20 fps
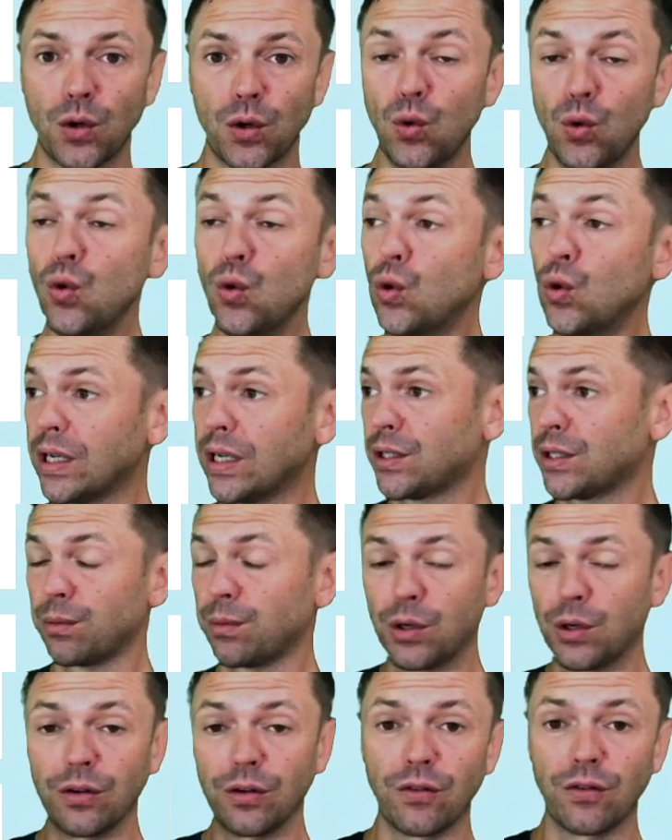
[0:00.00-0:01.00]
Ooh, and some
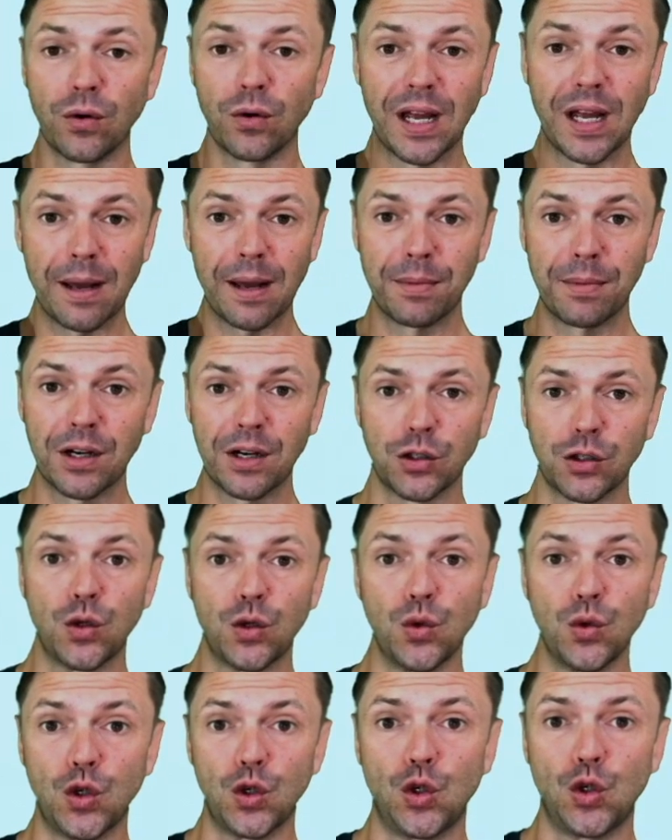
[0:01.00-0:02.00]
good vocab there.
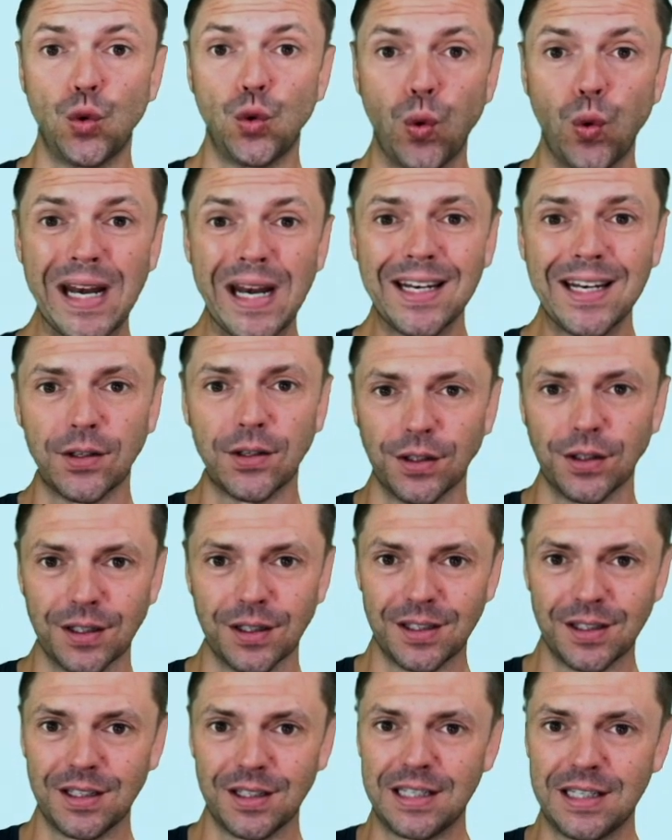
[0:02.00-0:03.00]
To dwindle.
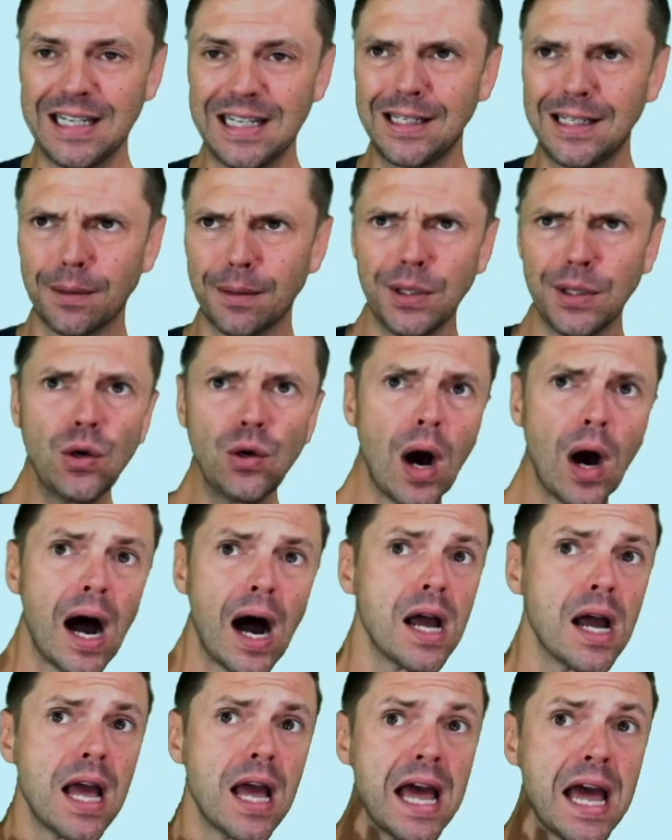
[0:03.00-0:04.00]

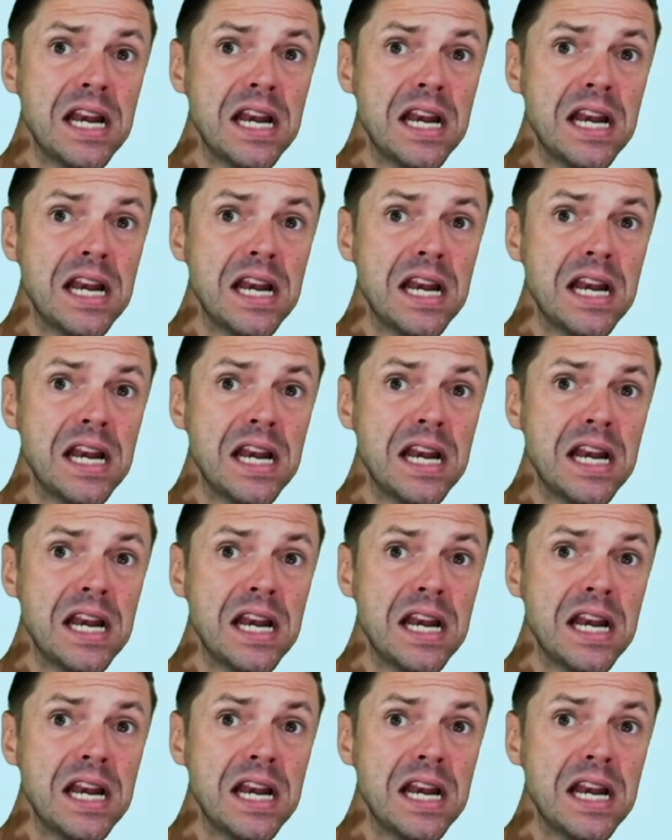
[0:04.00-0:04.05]
D-W-I-N-D-L-E.